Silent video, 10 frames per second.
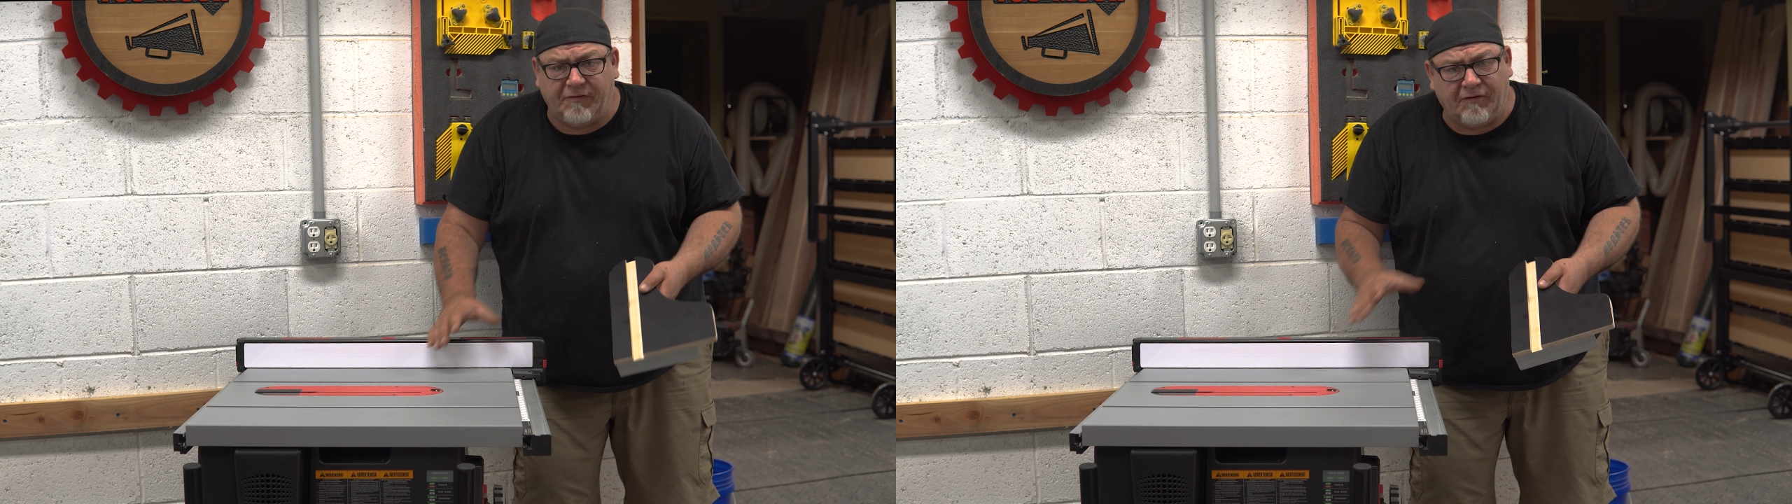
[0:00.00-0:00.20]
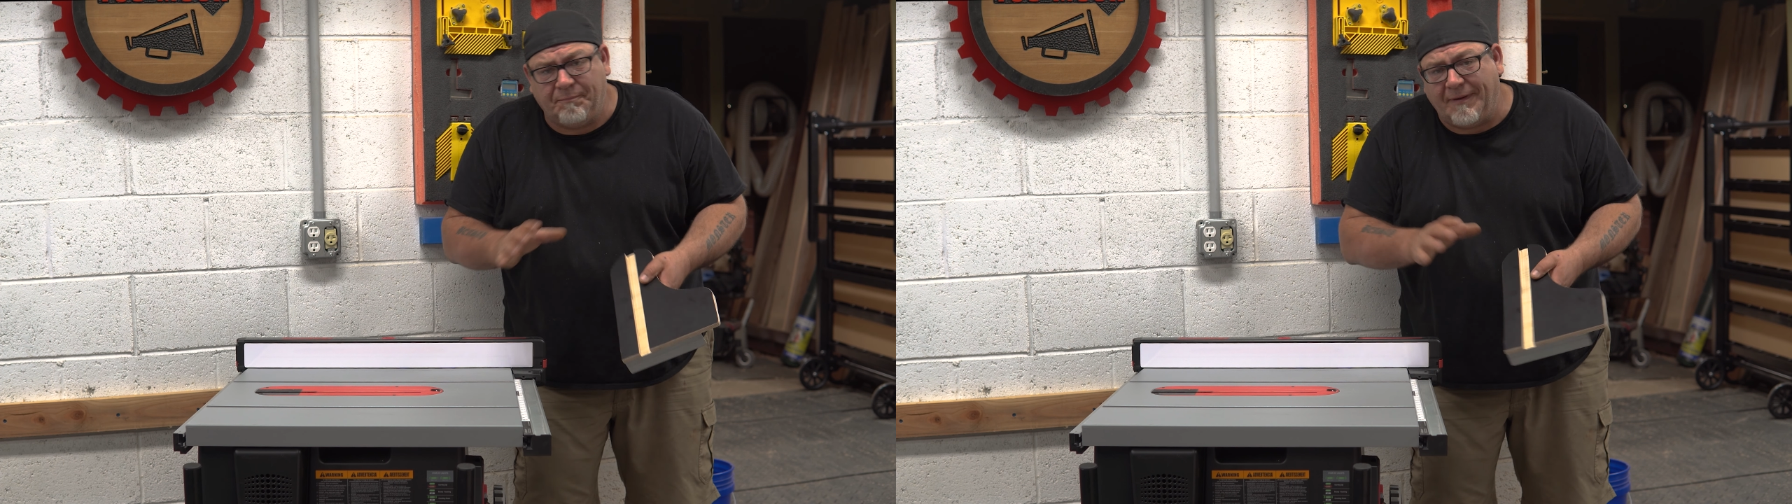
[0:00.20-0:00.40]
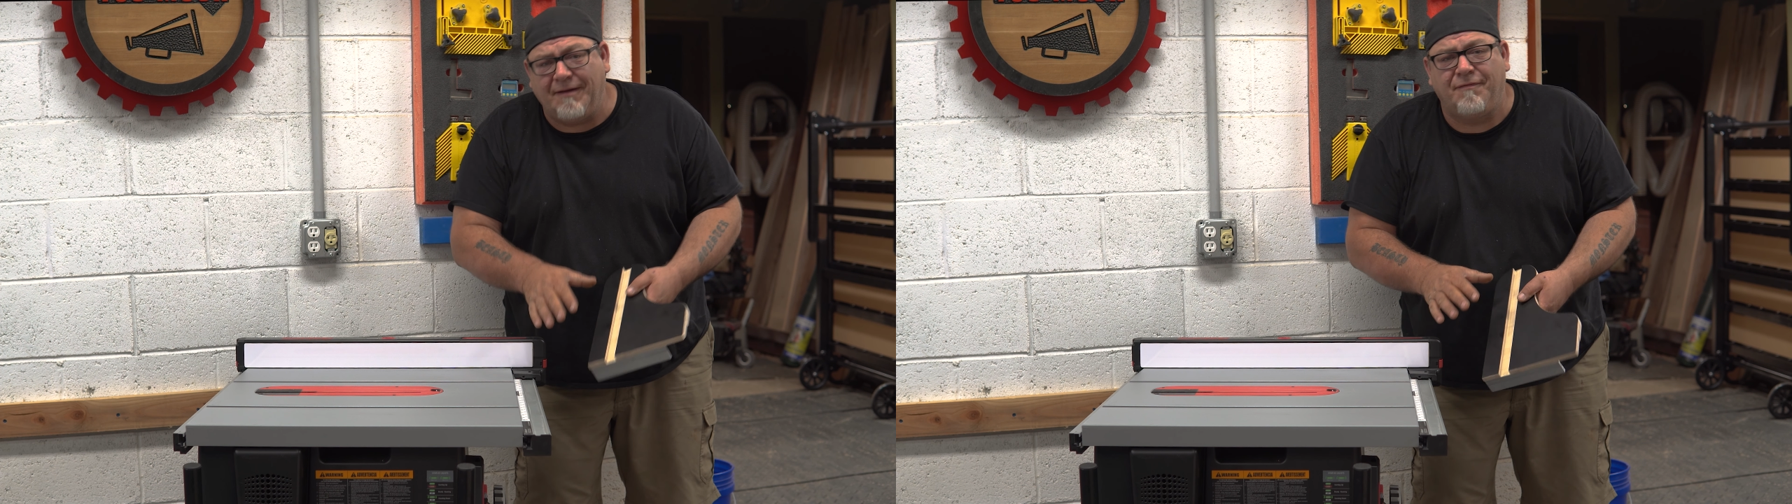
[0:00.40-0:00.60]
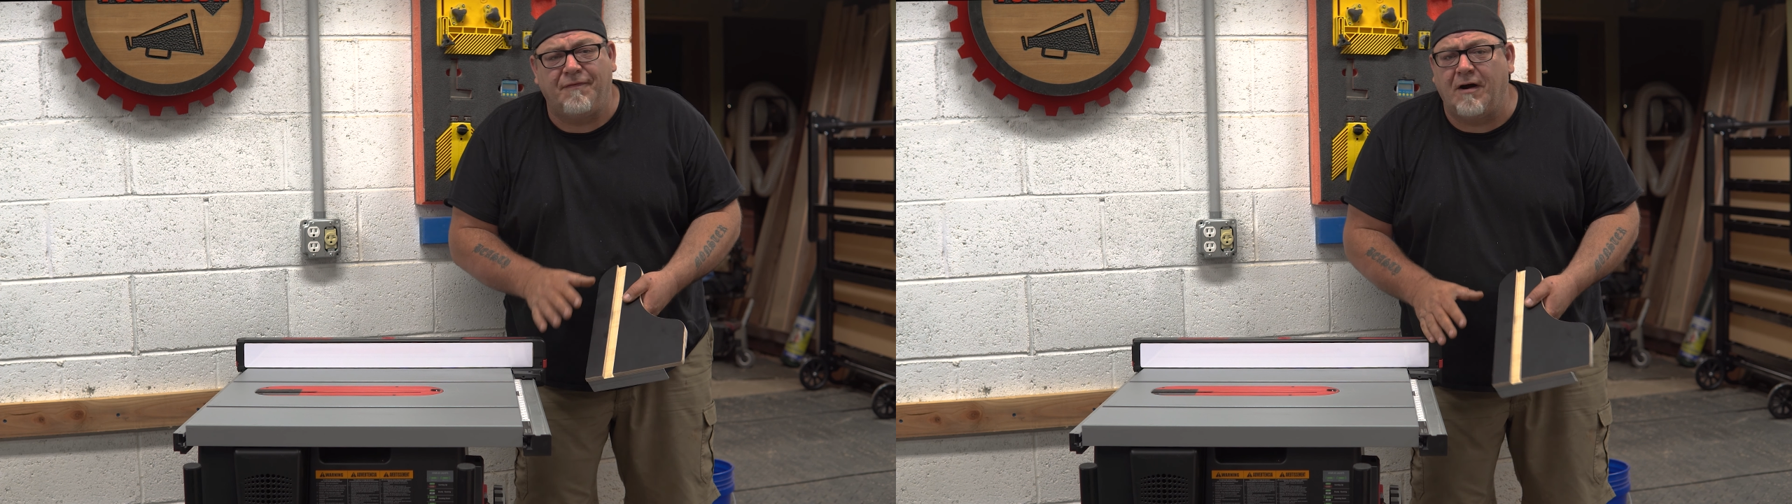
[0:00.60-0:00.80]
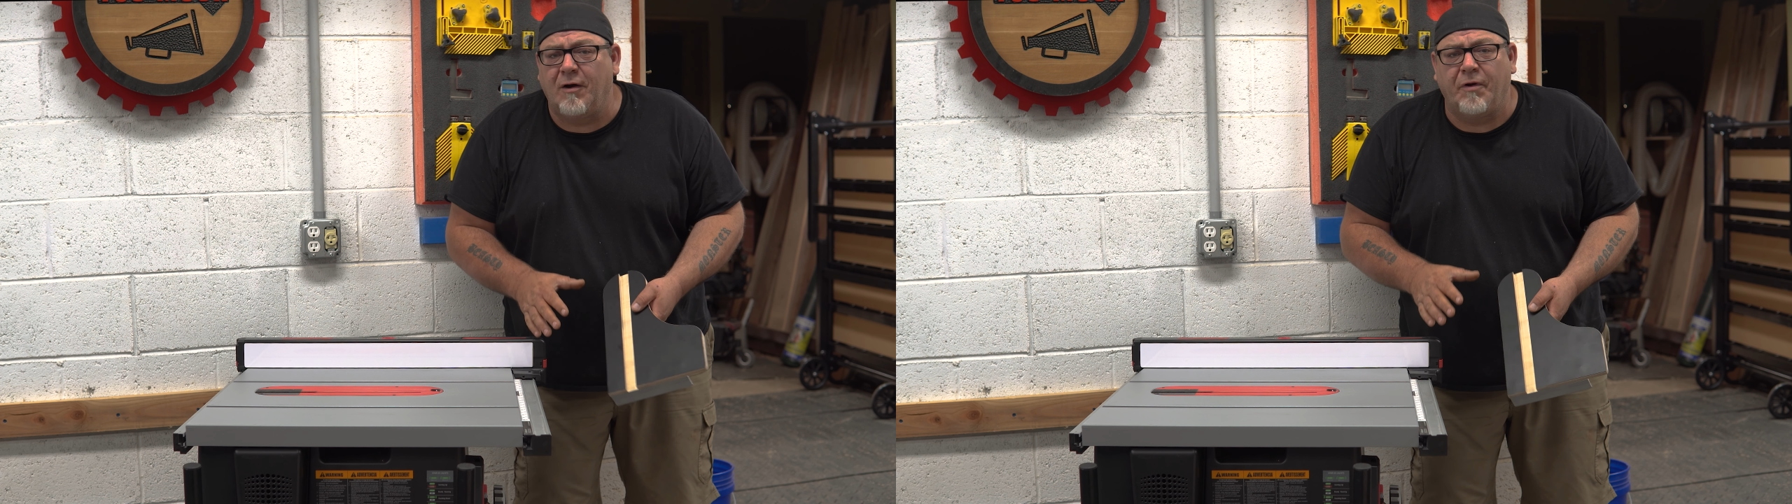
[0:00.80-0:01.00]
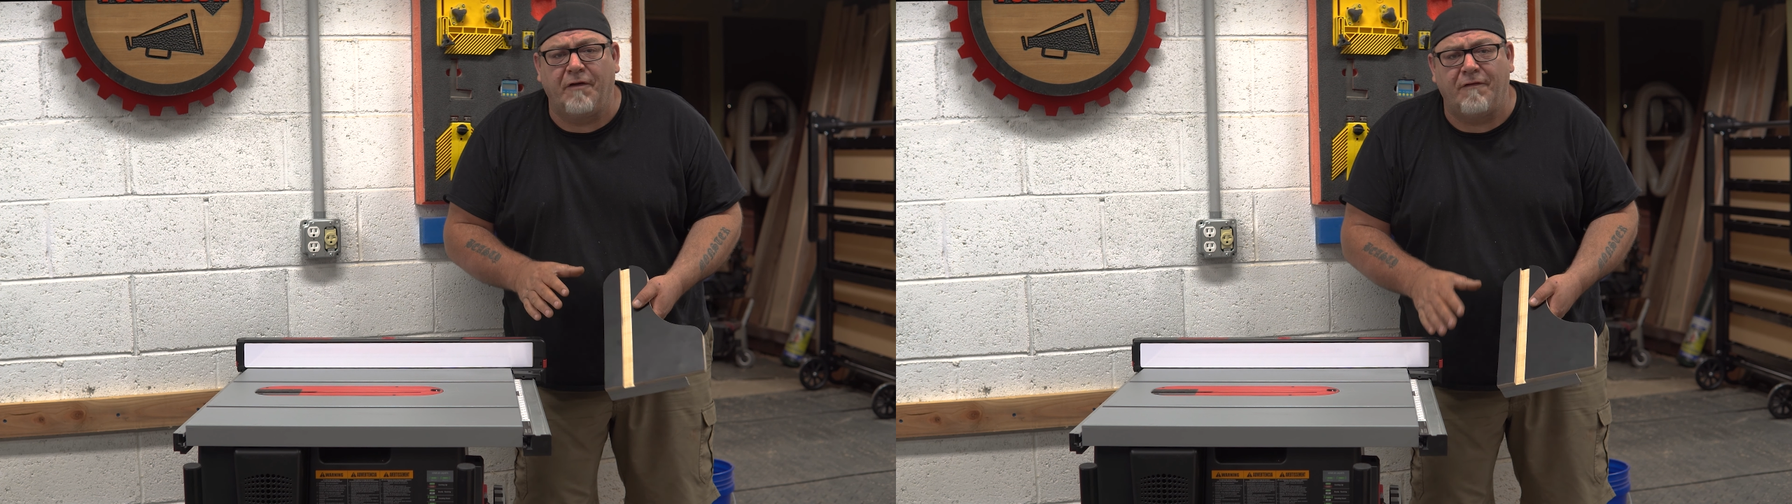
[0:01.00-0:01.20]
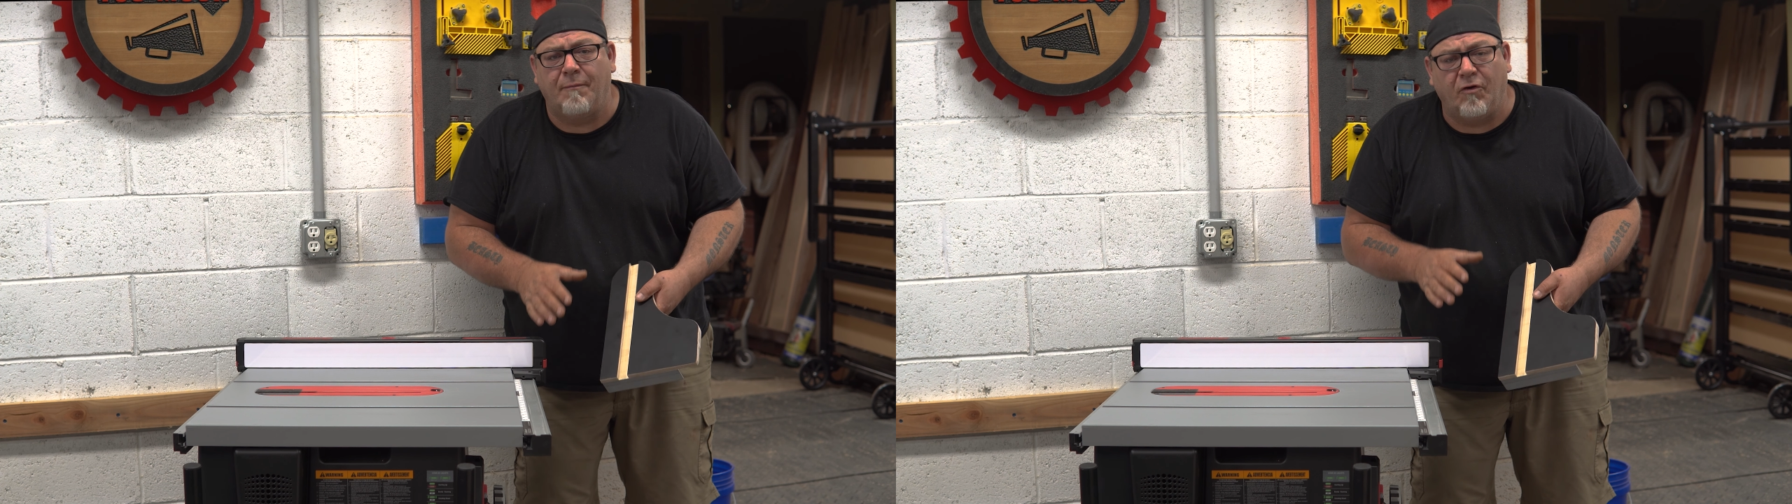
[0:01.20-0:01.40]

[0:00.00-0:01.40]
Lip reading: This is by far one of our